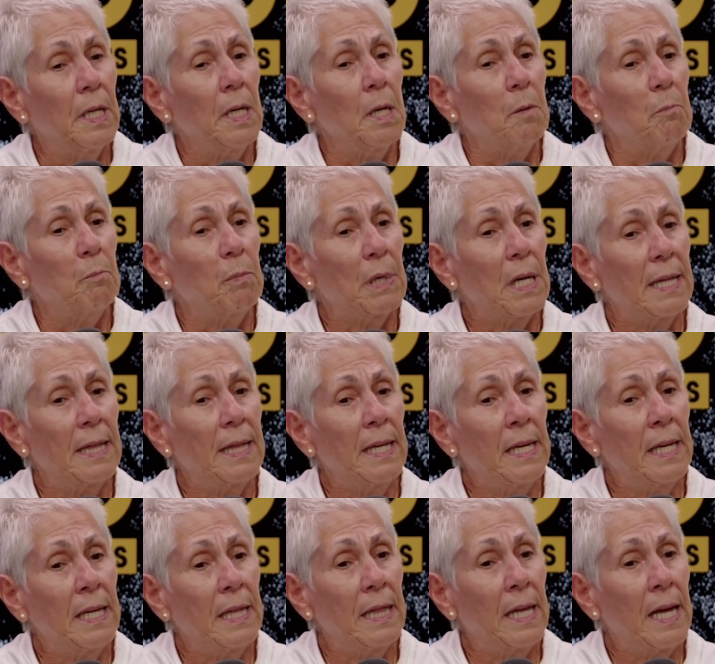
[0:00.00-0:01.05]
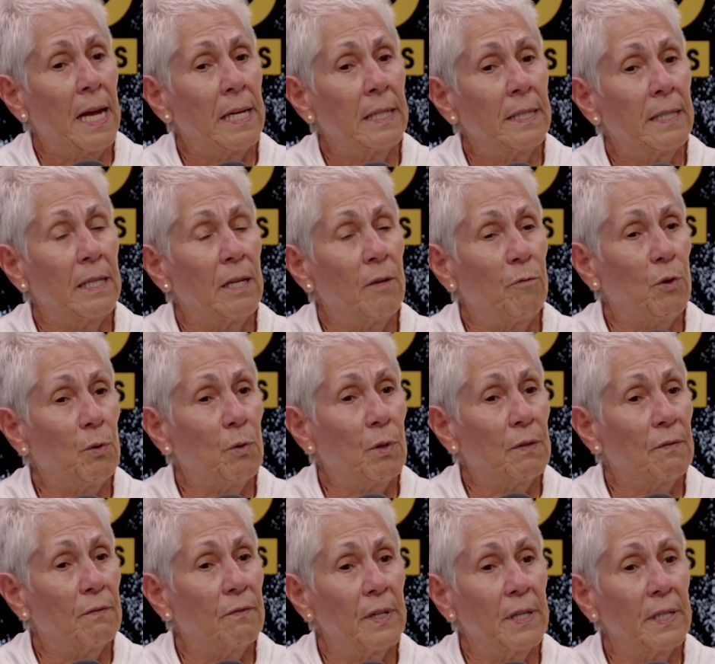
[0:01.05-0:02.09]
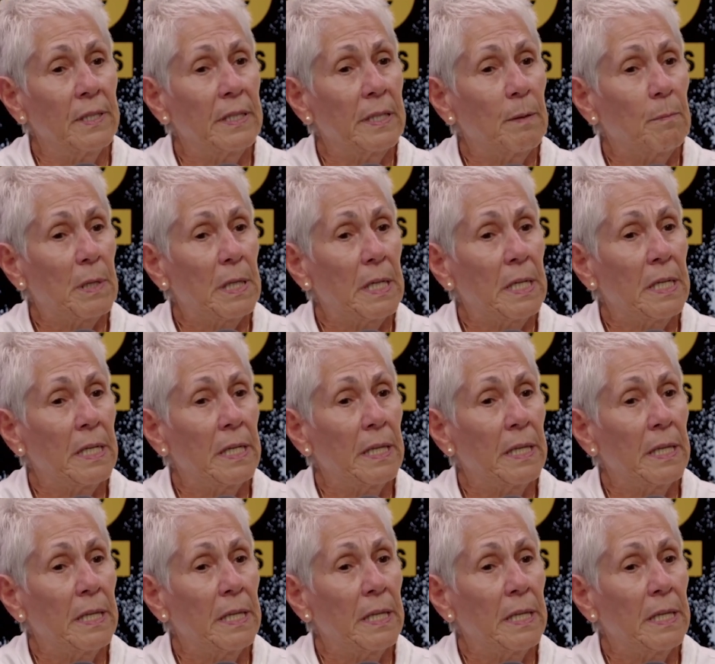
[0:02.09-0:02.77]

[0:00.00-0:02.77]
But I think that if you can find something